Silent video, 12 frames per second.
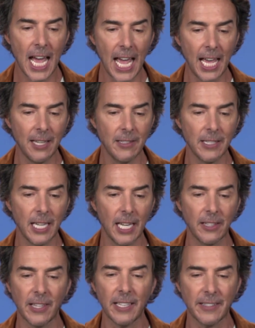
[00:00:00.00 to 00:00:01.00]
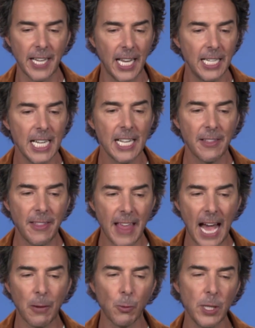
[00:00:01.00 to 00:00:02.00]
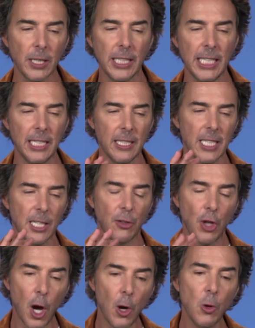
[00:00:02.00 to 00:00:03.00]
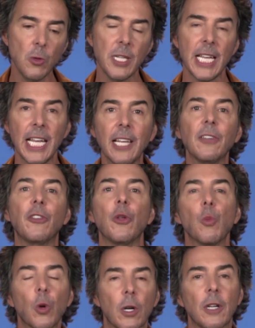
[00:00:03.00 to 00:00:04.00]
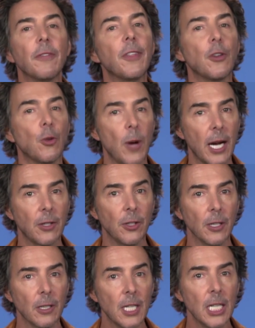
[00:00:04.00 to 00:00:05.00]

And as I said, that really, tone is the work of the director.